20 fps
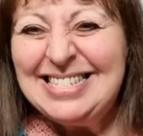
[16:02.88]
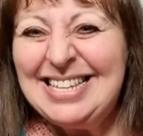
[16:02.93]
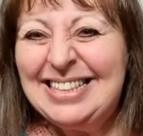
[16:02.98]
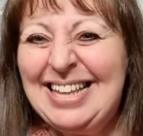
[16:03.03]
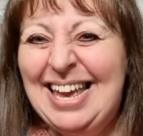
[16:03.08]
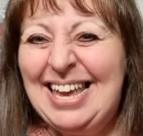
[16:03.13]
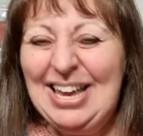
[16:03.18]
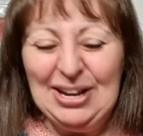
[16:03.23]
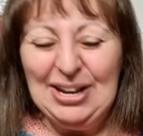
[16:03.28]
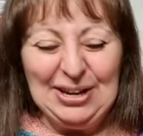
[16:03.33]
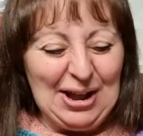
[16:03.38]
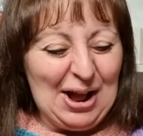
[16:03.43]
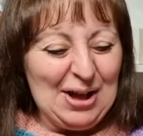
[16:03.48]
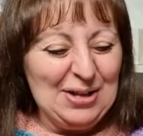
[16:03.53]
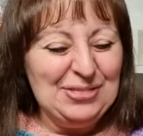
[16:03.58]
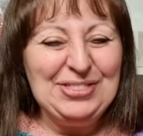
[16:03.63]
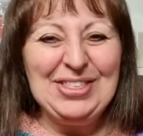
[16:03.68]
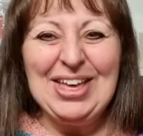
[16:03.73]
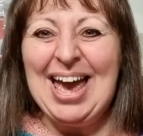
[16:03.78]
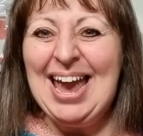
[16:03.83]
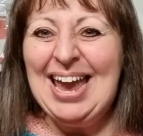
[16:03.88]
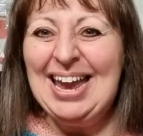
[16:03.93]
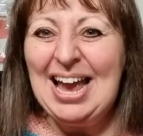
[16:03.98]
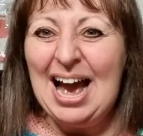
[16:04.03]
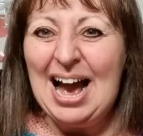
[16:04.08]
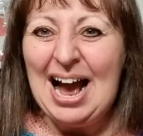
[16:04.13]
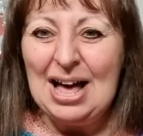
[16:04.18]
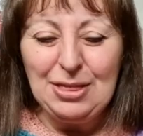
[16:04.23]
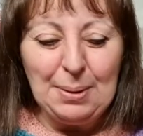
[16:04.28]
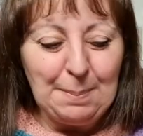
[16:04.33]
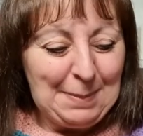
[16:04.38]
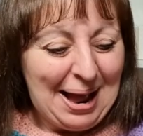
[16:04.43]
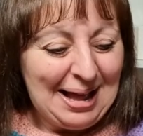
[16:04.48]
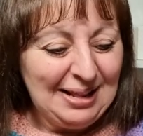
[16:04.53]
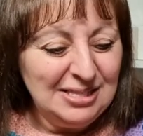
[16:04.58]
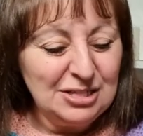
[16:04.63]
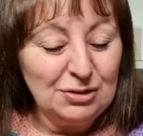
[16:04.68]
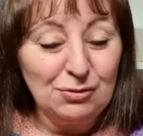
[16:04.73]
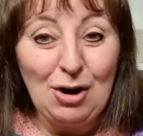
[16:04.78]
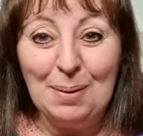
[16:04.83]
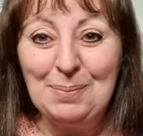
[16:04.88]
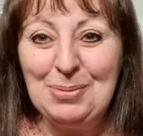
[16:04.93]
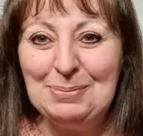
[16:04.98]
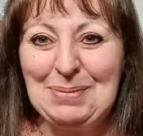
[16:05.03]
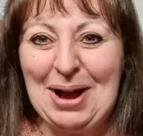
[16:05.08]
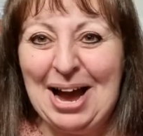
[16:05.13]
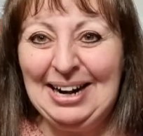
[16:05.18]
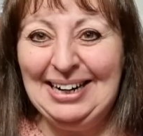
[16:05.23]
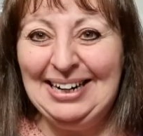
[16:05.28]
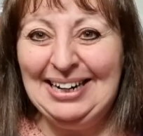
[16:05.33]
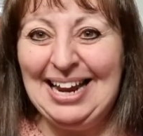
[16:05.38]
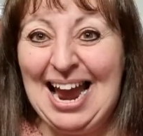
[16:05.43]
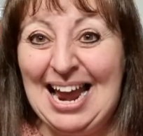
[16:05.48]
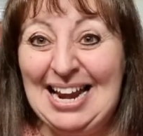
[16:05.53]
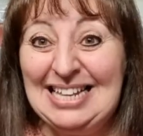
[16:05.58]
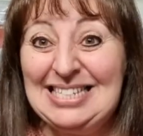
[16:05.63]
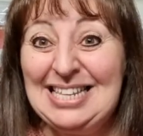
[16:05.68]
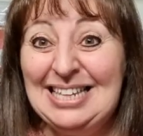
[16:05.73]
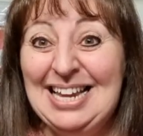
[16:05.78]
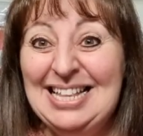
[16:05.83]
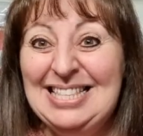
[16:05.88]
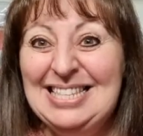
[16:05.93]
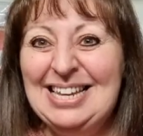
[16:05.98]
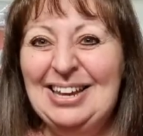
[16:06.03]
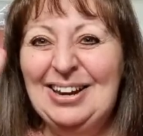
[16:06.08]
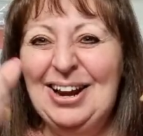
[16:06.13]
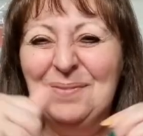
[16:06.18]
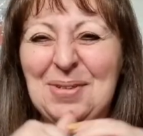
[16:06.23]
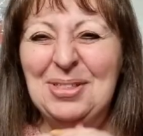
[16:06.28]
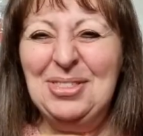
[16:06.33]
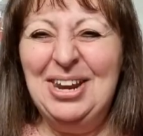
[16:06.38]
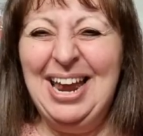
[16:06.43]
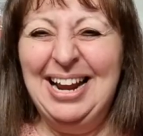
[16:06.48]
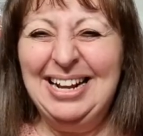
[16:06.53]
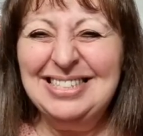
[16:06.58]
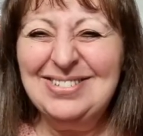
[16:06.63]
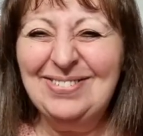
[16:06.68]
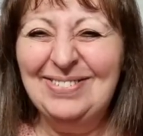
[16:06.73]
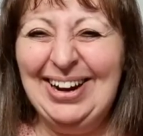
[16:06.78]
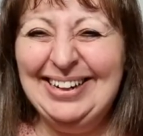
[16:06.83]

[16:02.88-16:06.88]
So there you go. They are the buttons from the Button Ladies. Let's get on with the next